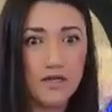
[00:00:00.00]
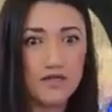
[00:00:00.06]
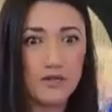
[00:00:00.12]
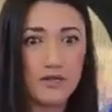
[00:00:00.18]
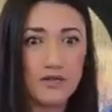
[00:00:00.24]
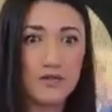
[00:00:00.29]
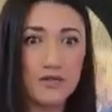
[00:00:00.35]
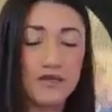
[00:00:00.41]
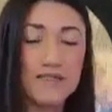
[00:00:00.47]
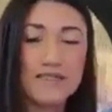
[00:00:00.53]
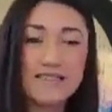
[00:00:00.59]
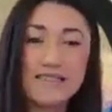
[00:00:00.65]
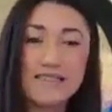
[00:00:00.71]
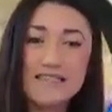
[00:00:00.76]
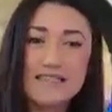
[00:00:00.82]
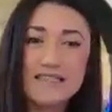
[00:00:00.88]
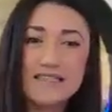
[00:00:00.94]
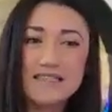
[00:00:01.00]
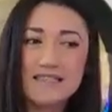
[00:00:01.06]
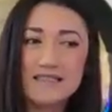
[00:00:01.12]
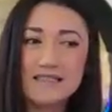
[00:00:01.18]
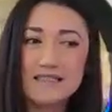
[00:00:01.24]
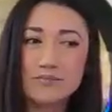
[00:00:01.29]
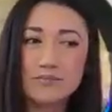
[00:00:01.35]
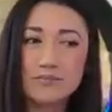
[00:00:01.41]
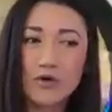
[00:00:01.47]
So as you can see,
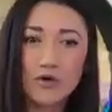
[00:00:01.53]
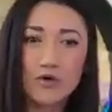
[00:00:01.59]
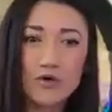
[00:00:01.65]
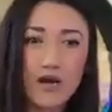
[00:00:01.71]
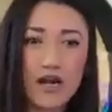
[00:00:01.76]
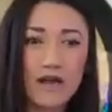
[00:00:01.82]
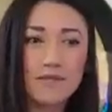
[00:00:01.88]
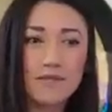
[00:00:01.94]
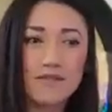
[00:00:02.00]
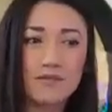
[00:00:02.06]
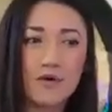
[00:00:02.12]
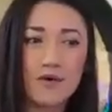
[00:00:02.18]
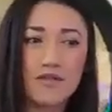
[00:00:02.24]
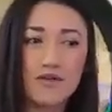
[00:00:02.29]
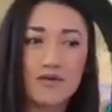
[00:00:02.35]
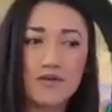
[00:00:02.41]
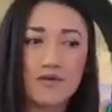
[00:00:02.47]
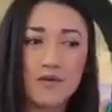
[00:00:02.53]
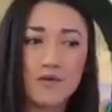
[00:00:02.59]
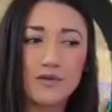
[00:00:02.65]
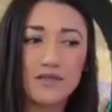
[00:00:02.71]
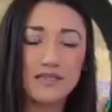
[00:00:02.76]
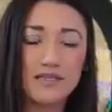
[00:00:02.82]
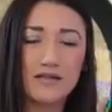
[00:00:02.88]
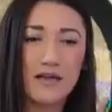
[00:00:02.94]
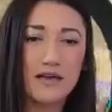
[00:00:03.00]
these programs, whether it
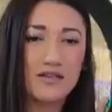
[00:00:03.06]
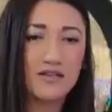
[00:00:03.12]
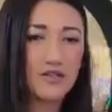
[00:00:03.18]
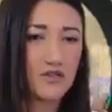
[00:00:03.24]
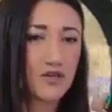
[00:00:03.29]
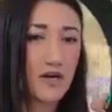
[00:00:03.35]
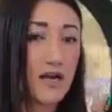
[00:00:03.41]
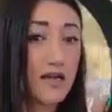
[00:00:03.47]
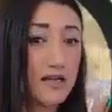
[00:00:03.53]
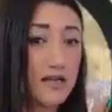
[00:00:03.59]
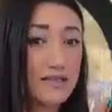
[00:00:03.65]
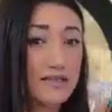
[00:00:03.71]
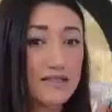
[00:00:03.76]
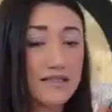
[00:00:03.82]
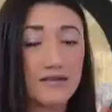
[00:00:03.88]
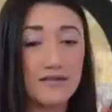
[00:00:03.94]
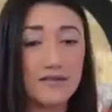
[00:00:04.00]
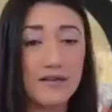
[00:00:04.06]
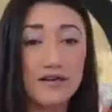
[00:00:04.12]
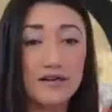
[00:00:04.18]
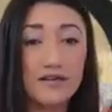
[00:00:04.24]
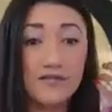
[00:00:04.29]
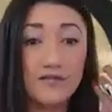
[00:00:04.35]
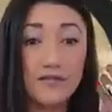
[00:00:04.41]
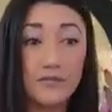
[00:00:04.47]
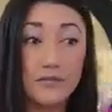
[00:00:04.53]
was a lot of stress, a lot of
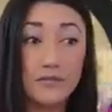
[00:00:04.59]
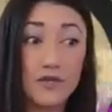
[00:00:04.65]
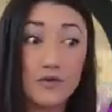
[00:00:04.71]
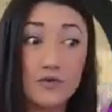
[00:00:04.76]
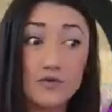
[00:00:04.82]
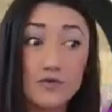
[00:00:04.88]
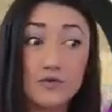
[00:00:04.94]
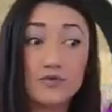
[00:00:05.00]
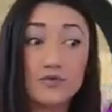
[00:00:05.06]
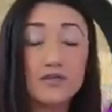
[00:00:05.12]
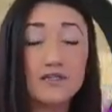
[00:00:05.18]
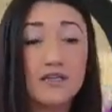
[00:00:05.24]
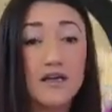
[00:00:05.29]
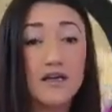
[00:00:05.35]
abuse,